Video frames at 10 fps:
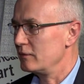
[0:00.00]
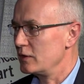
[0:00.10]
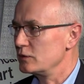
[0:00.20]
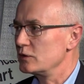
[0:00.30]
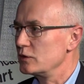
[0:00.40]

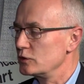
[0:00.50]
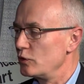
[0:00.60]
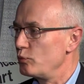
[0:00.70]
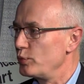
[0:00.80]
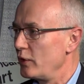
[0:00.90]
this was the
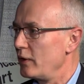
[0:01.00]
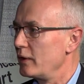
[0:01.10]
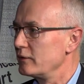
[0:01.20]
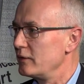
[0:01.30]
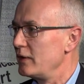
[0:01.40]
sort of
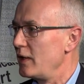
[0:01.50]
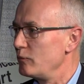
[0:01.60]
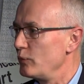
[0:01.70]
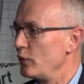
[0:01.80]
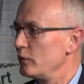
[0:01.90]
product, and the
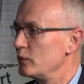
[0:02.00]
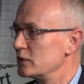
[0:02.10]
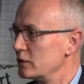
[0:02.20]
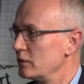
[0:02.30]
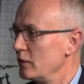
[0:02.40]
end point
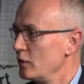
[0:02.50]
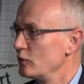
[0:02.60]
was to